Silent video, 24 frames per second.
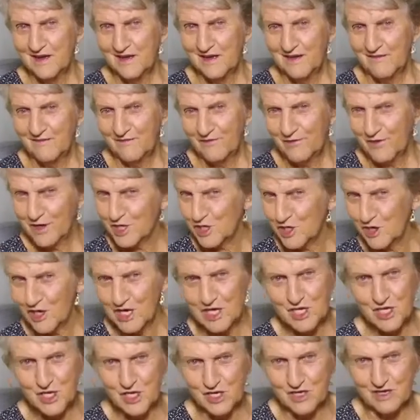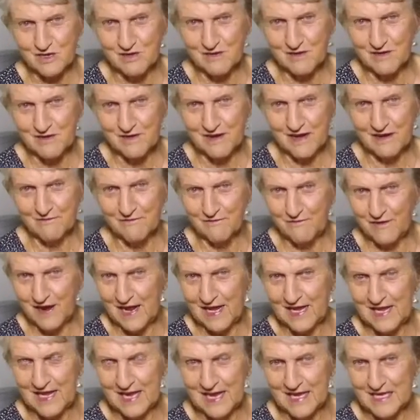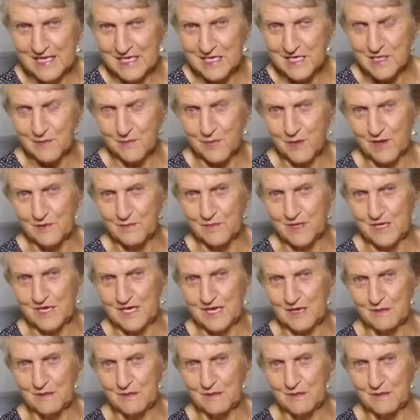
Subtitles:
frustration and failure and disappointment